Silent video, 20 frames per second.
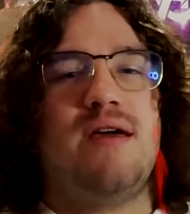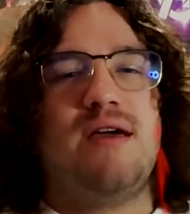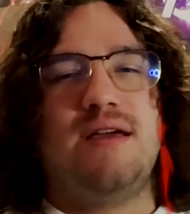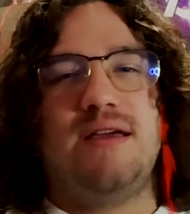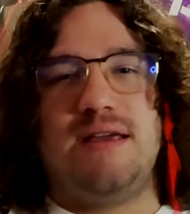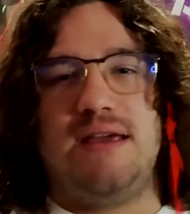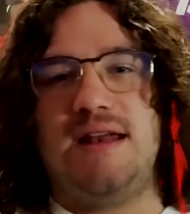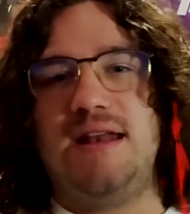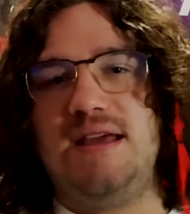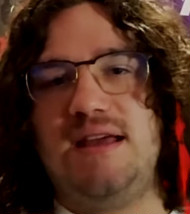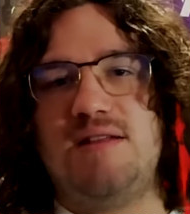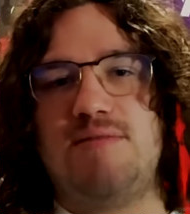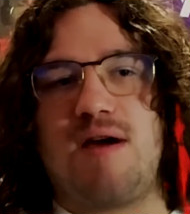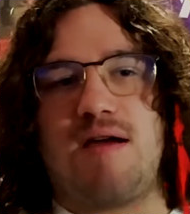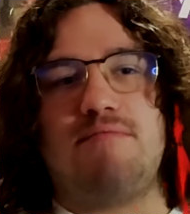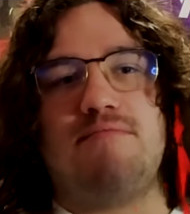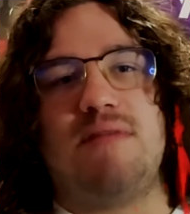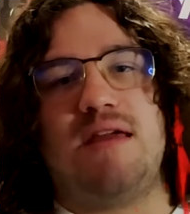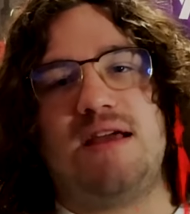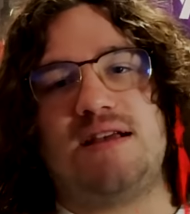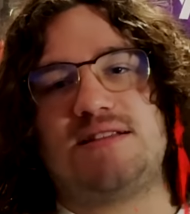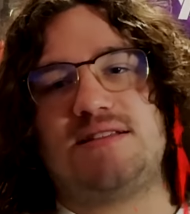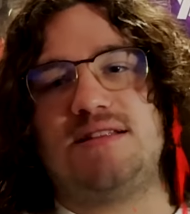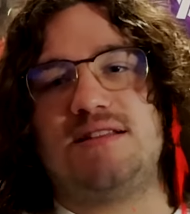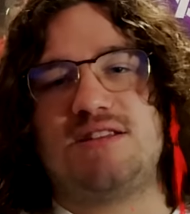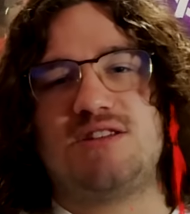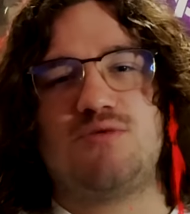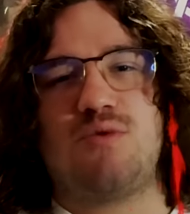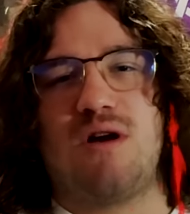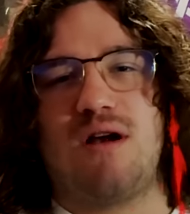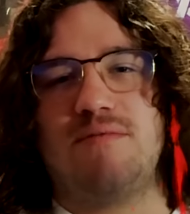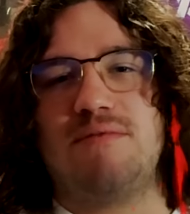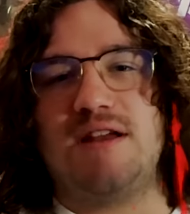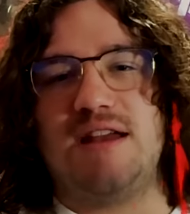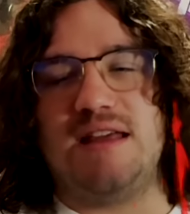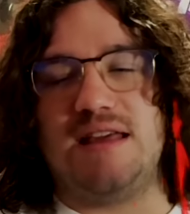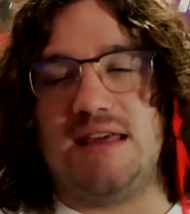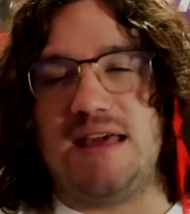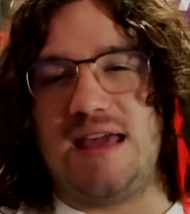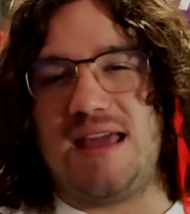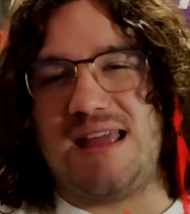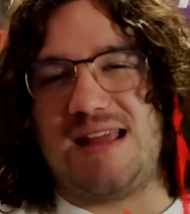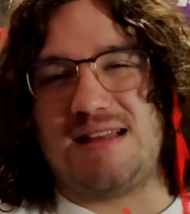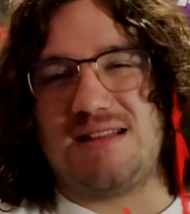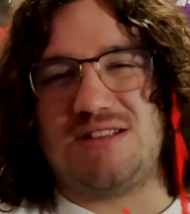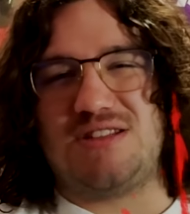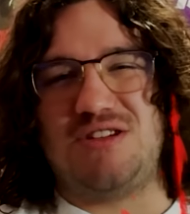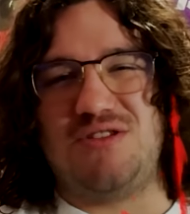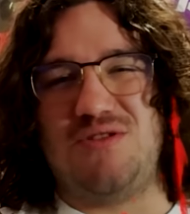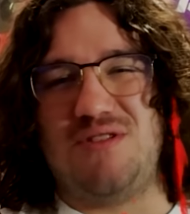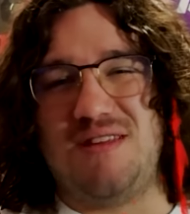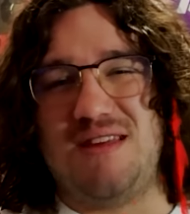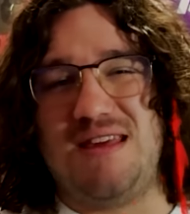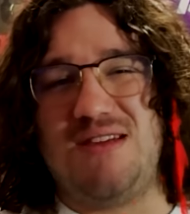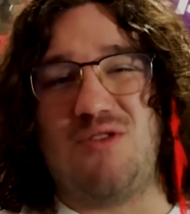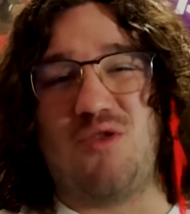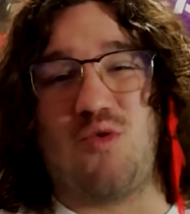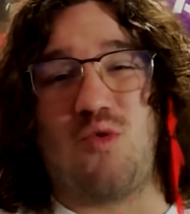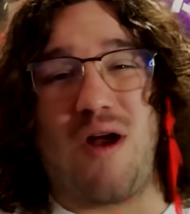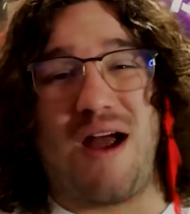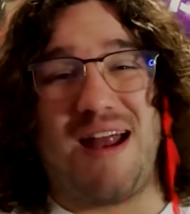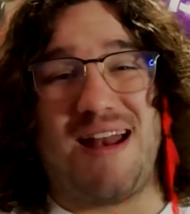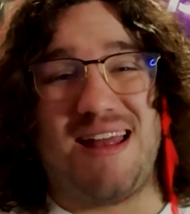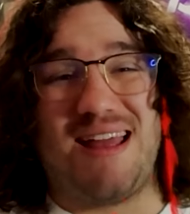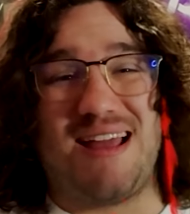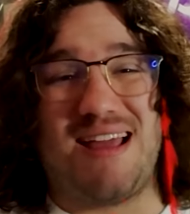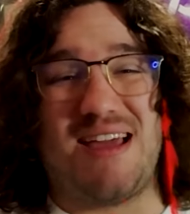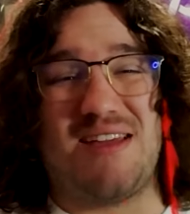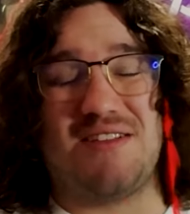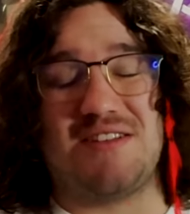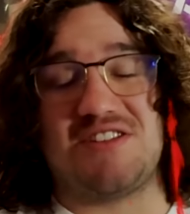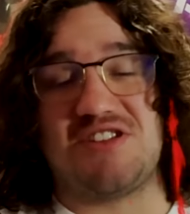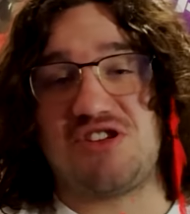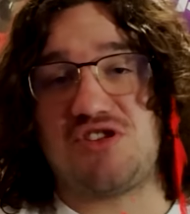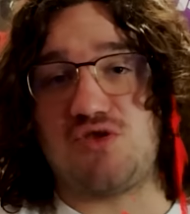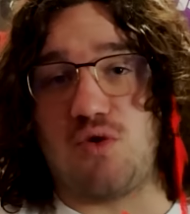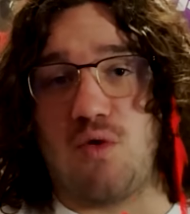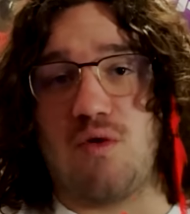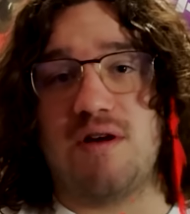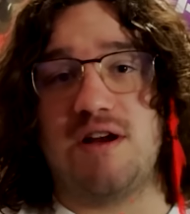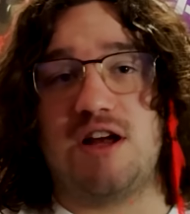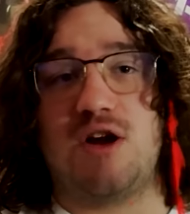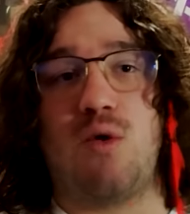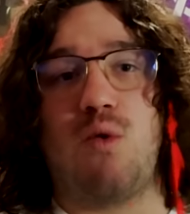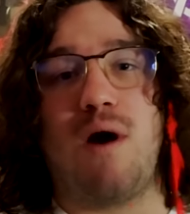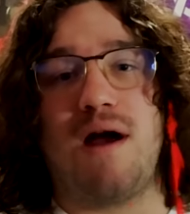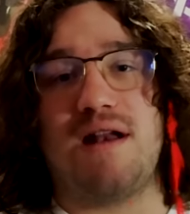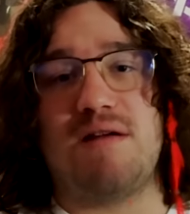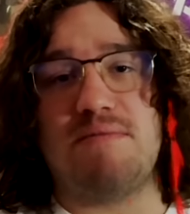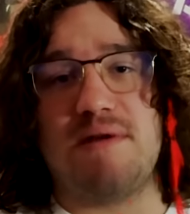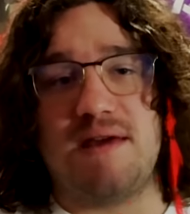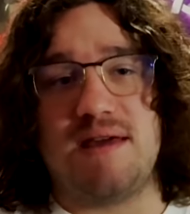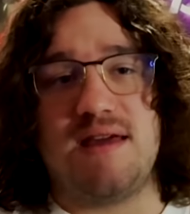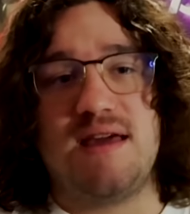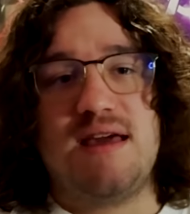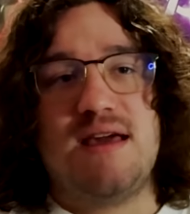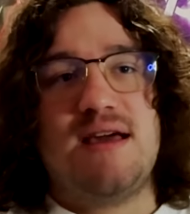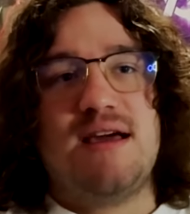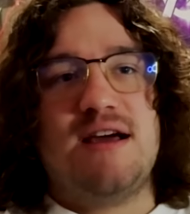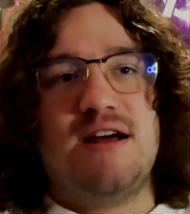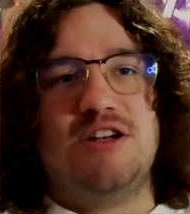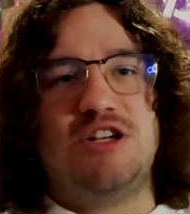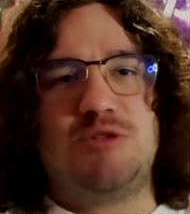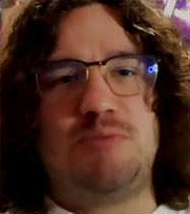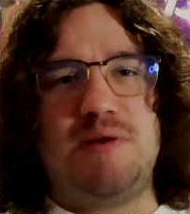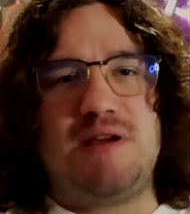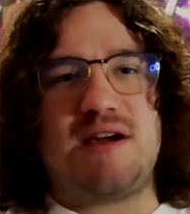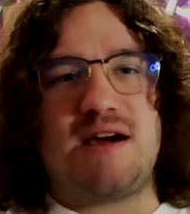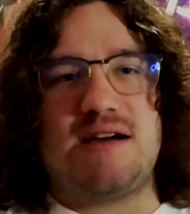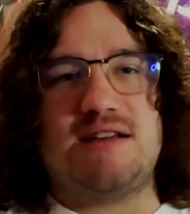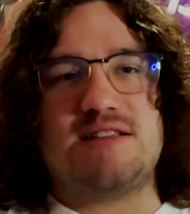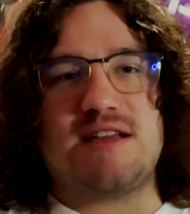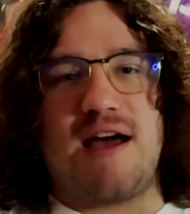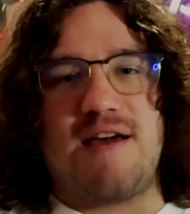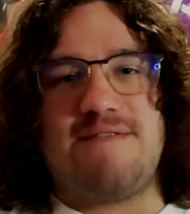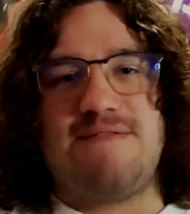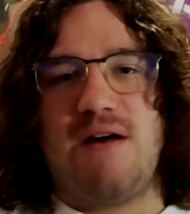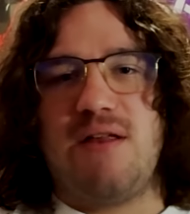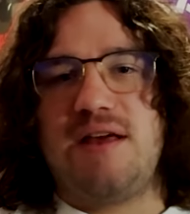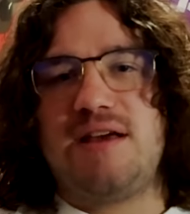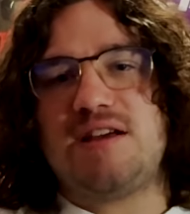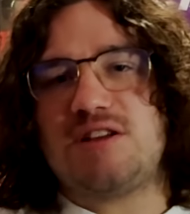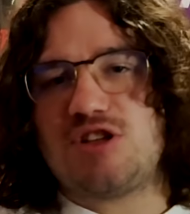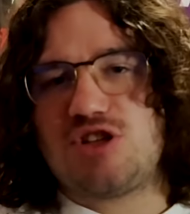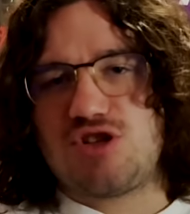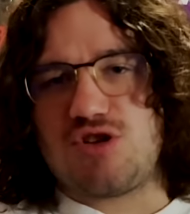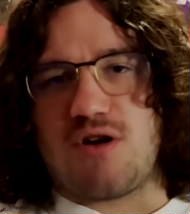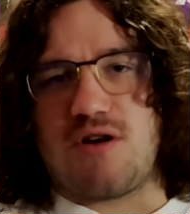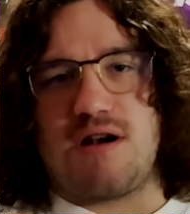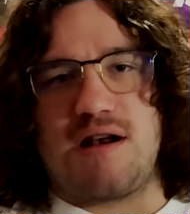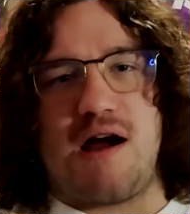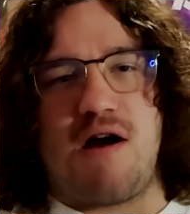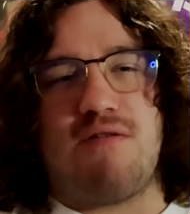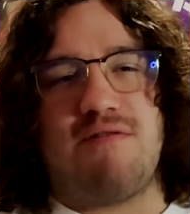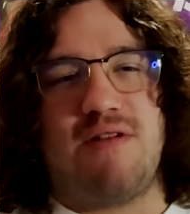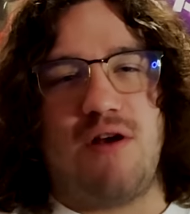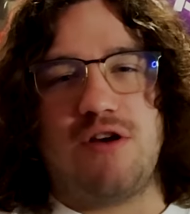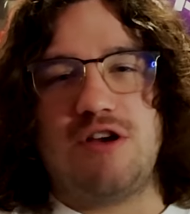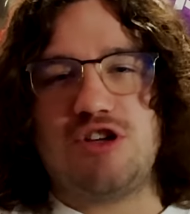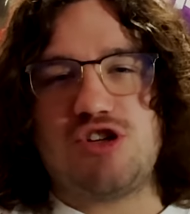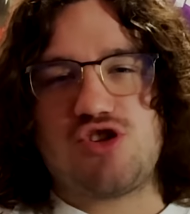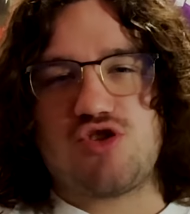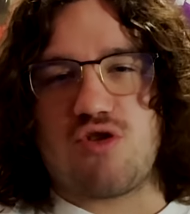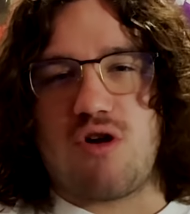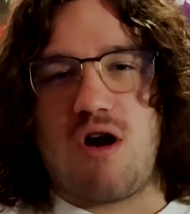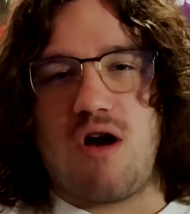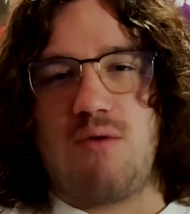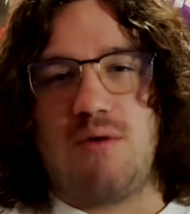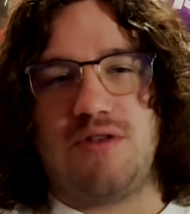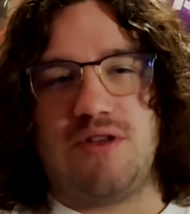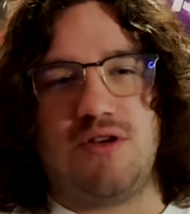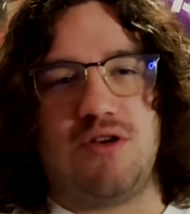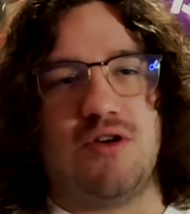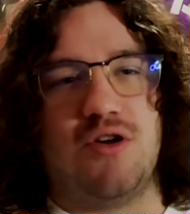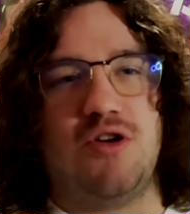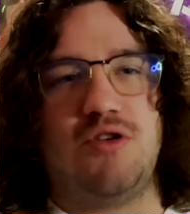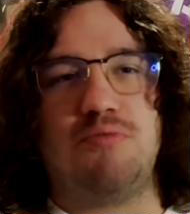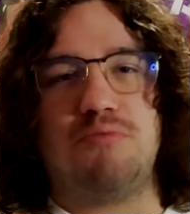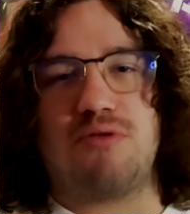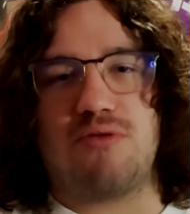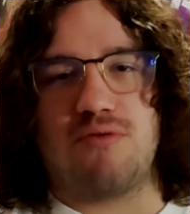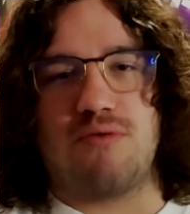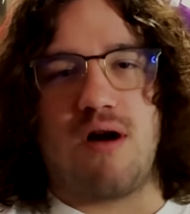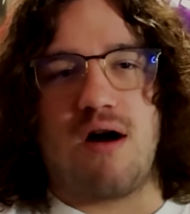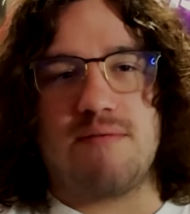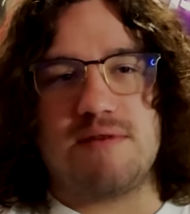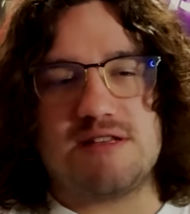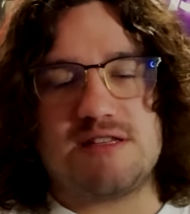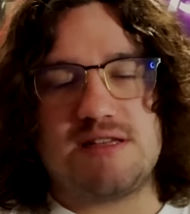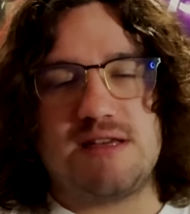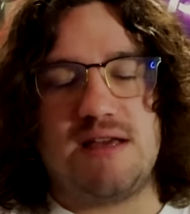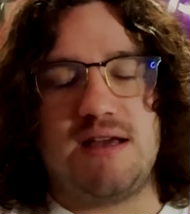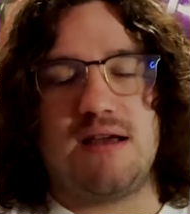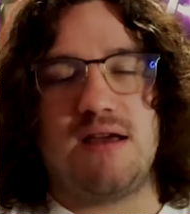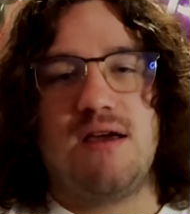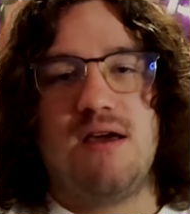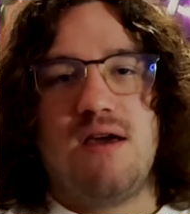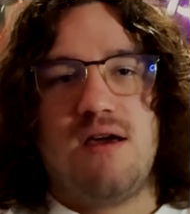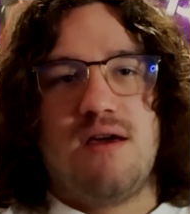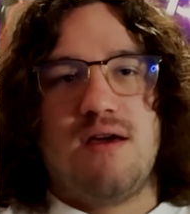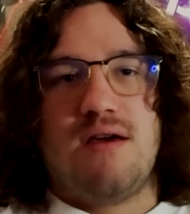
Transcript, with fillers: And getting into my mix, this is where I'm going to get into the writing and the story quite a bit, just because I felt like it started out very strong with a good, promising